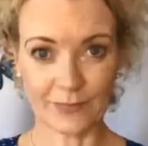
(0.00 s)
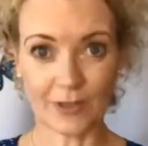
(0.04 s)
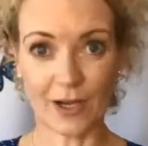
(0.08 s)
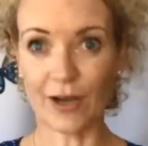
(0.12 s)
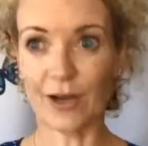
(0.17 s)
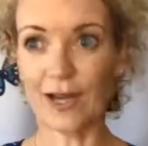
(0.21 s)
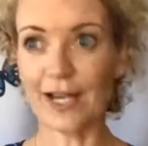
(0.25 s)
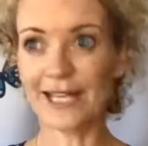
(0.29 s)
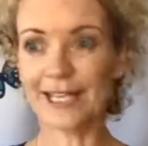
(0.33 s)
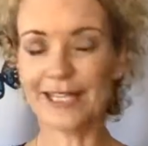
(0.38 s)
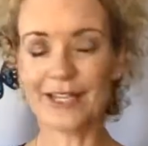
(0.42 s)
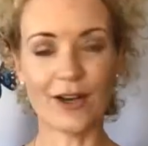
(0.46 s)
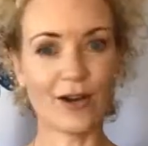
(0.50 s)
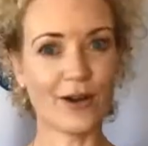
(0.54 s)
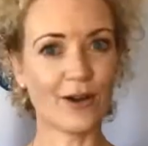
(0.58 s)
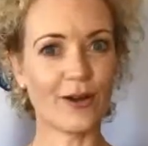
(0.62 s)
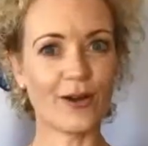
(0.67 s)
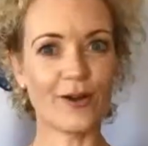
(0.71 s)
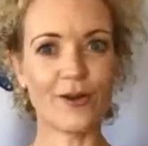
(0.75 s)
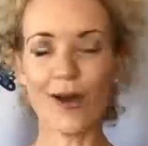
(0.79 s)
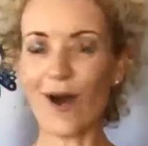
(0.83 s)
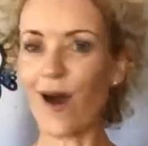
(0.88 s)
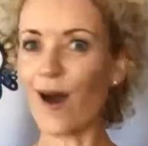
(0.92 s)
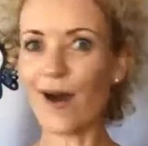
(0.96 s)
I
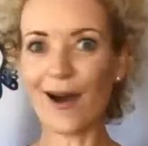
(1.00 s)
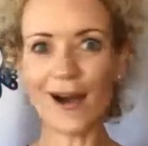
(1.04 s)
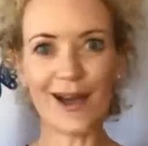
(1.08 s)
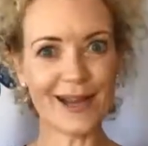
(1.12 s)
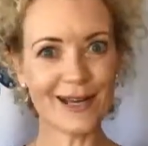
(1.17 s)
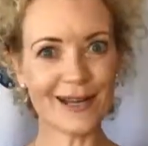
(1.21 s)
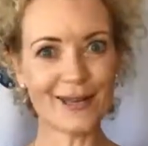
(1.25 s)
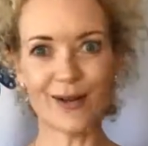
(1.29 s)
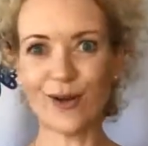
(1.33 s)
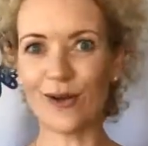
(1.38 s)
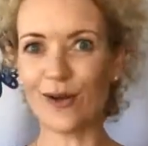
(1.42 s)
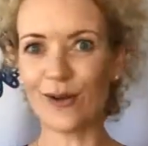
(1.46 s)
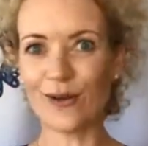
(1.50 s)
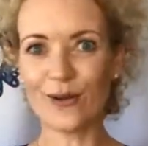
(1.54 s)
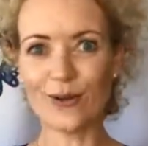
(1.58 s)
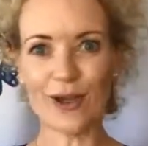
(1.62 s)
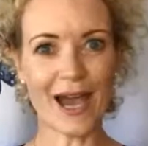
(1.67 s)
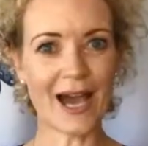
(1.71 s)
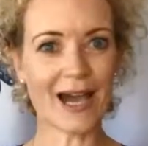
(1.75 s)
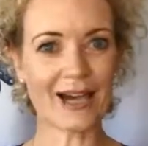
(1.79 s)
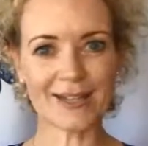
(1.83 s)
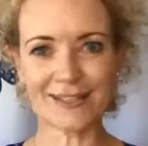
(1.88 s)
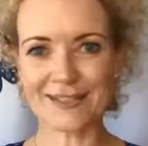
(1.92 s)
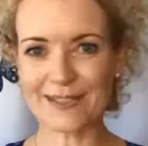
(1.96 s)
know,
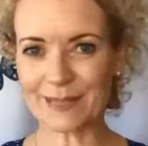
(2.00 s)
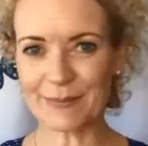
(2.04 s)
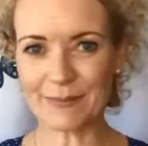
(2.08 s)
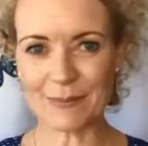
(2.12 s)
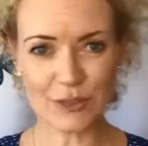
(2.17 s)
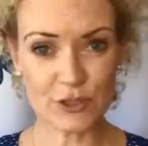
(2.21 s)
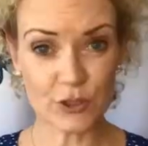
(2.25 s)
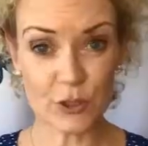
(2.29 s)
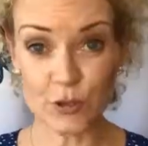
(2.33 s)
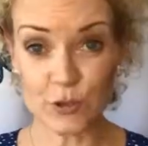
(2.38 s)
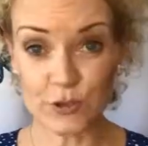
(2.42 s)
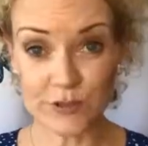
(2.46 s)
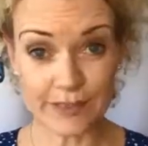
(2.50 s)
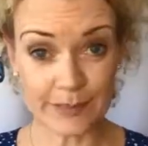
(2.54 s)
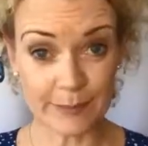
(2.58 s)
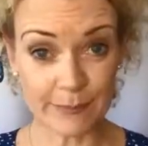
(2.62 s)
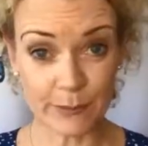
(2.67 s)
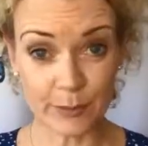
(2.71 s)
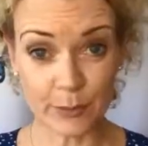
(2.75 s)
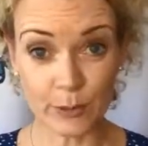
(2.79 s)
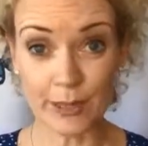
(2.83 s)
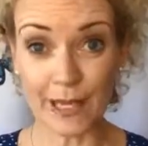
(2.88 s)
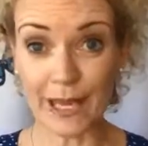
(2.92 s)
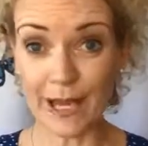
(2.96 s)
how can something so
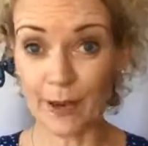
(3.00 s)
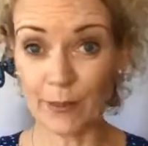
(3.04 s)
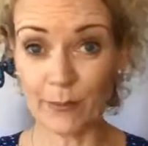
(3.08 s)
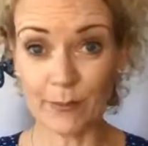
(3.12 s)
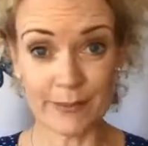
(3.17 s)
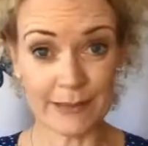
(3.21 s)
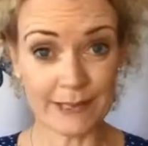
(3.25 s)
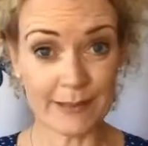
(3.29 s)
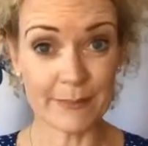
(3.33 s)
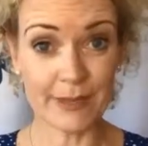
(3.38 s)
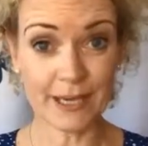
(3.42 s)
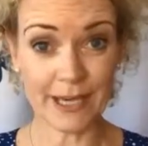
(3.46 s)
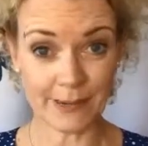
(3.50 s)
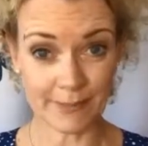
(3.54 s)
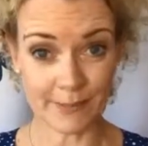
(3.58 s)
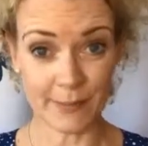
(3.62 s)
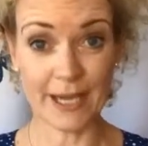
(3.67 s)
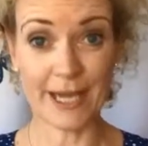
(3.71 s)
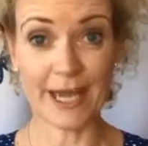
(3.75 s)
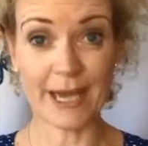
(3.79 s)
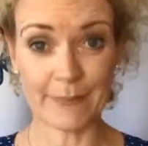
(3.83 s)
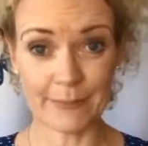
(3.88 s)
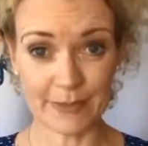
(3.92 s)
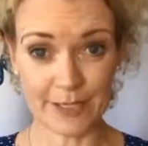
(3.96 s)
simple help me become my
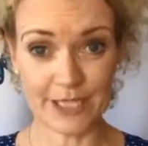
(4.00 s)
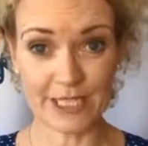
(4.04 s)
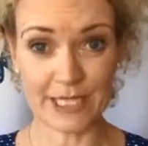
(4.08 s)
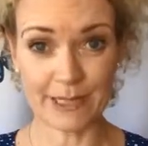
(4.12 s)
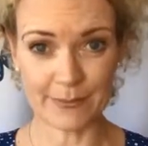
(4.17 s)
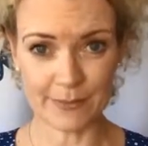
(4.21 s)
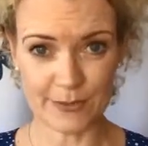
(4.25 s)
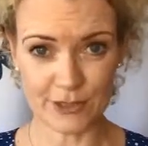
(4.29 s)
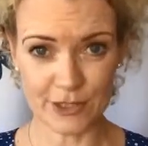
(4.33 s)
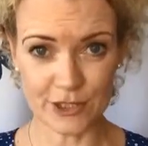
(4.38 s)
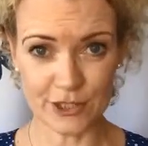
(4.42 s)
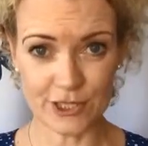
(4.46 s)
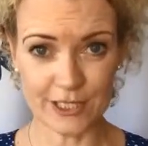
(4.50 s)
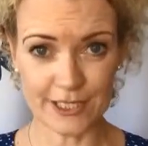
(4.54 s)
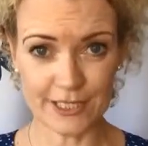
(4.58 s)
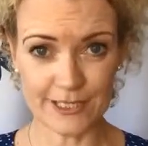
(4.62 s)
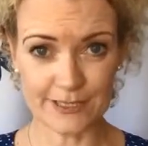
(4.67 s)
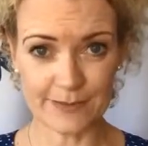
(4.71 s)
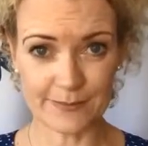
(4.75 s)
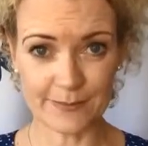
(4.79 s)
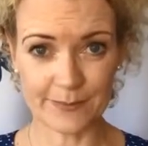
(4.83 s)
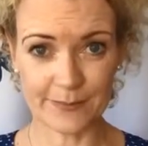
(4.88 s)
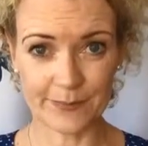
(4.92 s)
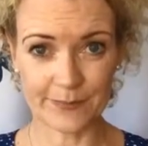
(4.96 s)
happy shape and size?
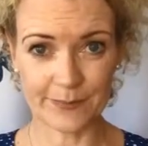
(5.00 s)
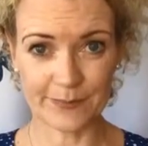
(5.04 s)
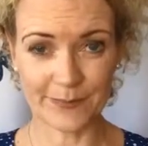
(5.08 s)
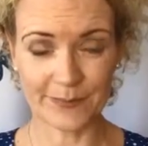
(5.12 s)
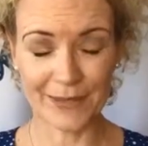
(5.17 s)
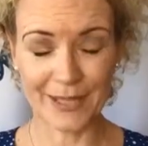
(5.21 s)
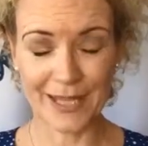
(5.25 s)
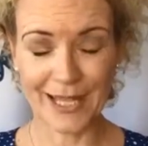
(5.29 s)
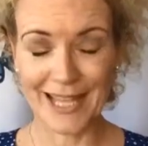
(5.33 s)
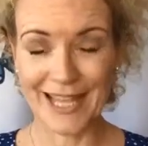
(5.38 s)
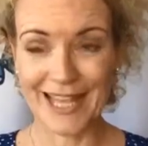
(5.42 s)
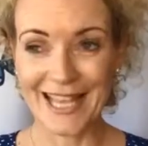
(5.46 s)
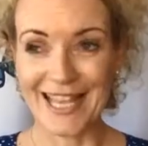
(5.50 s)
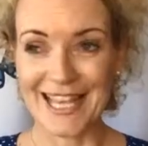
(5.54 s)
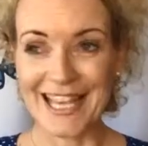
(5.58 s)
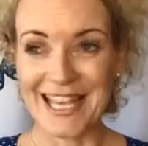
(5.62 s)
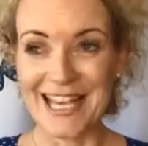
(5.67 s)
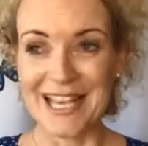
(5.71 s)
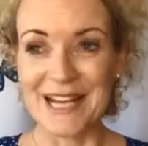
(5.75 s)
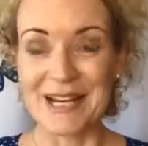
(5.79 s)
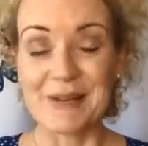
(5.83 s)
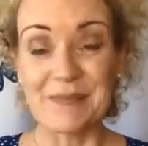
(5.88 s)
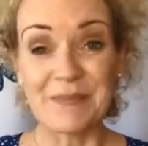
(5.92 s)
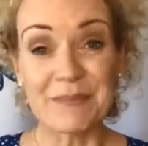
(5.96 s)

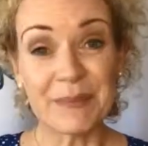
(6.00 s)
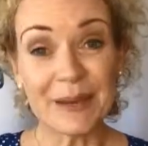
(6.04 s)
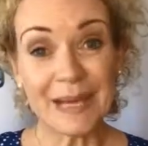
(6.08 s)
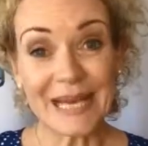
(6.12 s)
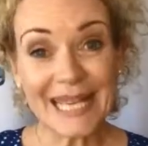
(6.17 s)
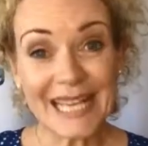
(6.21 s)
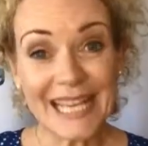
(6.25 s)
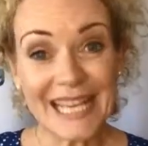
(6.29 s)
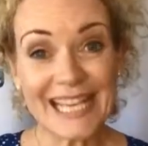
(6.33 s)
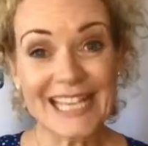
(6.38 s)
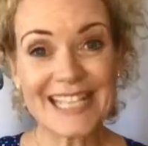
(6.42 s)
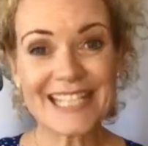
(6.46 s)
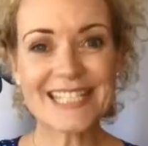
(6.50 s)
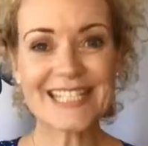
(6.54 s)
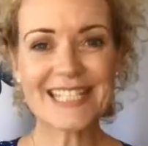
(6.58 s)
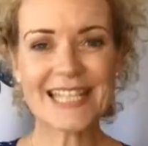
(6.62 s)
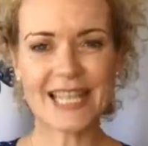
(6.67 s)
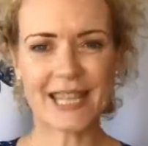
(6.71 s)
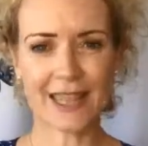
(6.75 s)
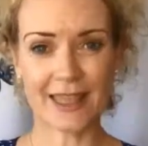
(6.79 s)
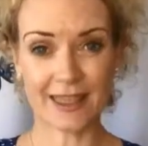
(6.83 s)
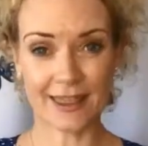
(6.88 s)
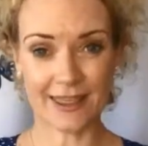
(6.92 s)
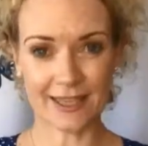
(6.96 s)
But here's
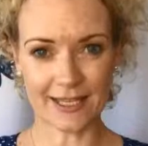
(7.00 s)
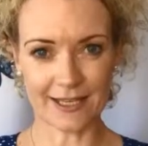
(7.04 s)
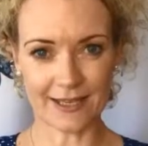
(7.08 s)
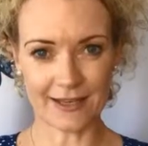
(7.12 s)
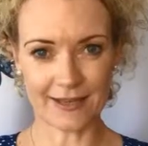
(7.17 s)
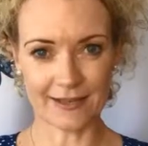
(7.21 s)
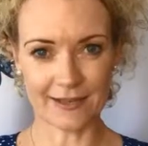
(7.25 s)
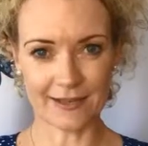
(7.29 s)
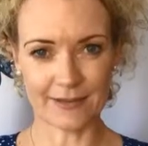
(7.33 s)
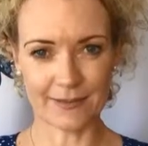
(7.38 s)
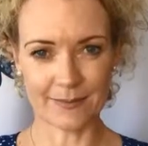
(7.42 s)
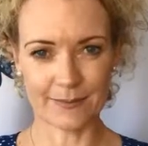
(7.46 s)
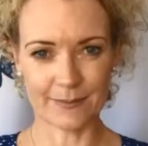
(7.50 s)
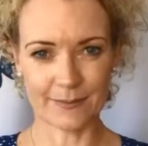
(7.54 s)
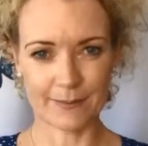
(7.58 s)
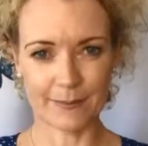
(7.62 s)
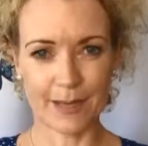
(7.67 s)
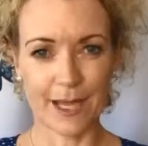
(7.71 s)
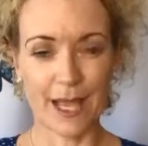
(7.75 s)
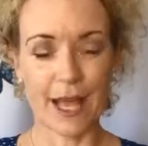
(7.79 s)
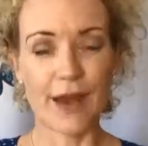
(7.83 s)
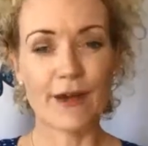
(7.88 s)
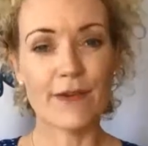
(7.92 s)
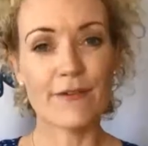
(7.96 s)
the thing,
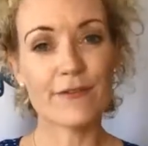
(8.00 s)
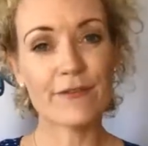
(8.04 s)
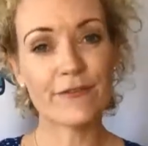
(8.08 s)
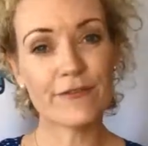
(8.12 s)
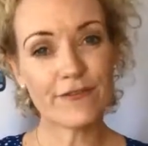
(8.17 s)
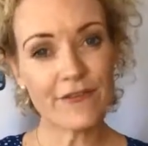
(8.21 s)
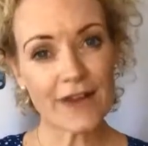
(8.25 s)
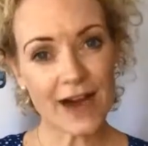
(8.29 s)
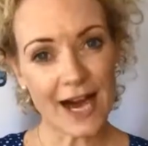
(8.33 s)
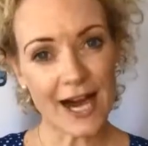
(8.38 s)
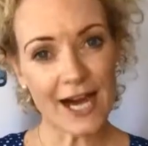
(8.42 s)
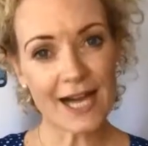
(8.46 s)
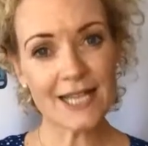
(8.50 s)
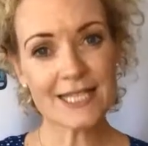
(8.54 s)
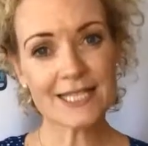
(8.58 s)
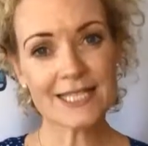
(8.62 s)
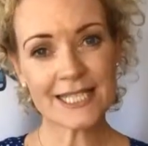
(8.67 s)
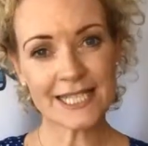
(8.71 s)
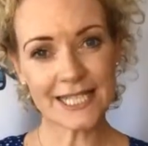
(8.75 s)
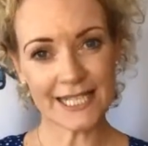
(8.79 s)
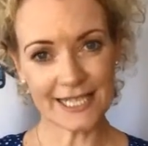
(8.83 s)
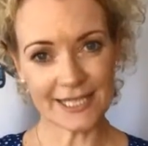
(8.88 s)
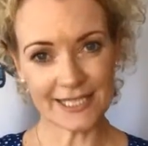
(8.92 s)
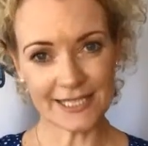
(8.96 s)

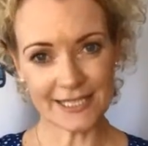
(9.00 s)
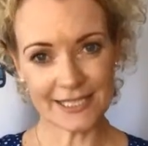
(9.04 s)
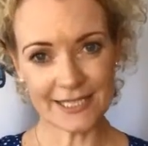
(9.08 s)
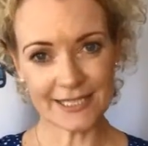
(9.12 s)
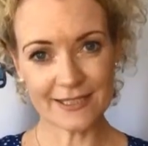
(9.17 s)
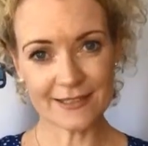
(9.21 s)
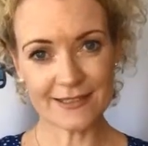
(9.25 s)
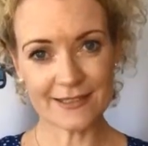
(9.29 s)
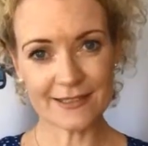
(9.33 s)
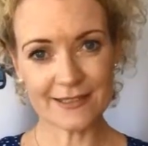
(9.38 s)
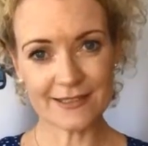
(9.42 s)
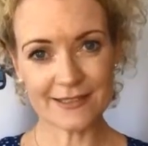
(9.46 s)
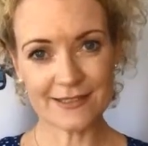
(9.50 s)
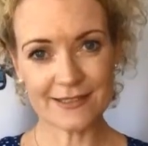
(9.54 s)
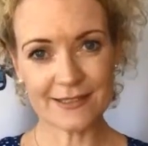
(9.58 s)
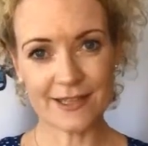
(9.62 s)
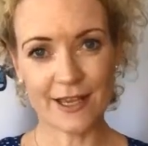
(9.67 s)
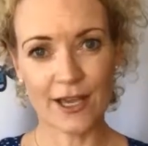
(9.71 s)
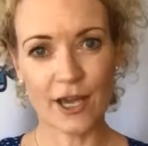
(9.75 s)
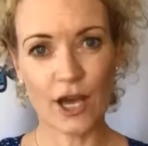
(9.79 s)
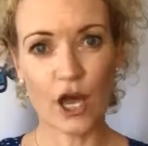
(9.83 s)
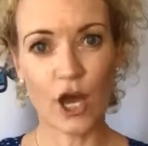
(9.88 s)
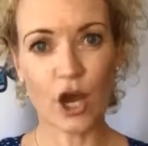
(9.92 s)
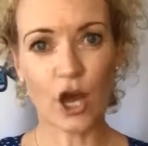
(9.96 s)
fast eaters
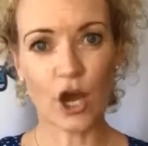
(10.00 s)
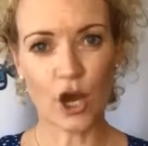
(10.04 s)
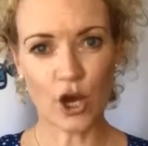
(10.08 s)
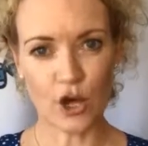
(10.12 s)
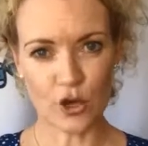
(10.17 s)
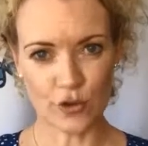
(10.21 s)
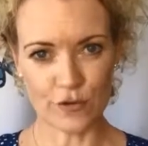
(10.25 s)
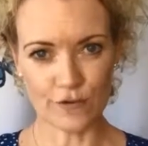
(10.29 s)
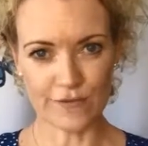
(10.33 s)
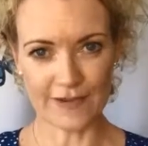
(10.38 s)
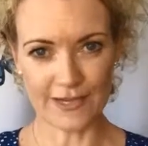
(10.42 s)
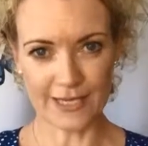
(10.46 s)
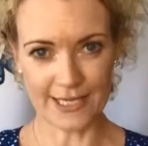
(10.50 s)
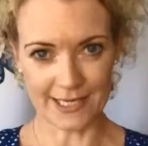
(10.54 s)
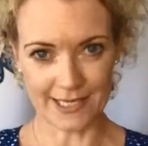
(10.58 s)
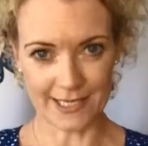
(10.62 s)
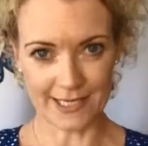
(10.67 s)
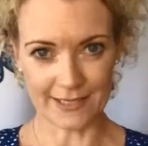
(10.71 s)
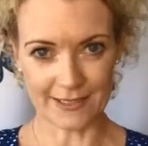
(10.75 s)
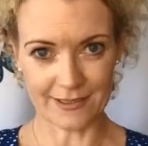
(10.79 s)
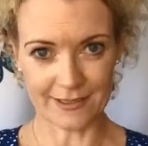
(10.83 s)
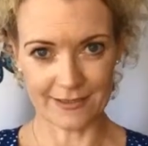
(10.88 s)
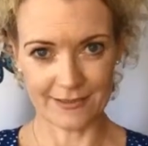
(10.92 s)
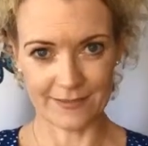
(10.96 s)

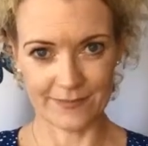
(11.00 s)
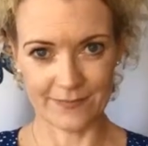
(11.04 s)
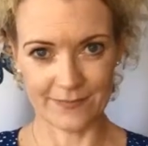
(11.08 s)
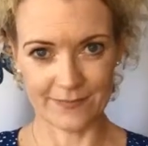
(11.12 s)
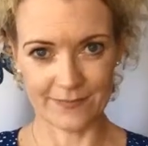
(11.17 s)
overeat.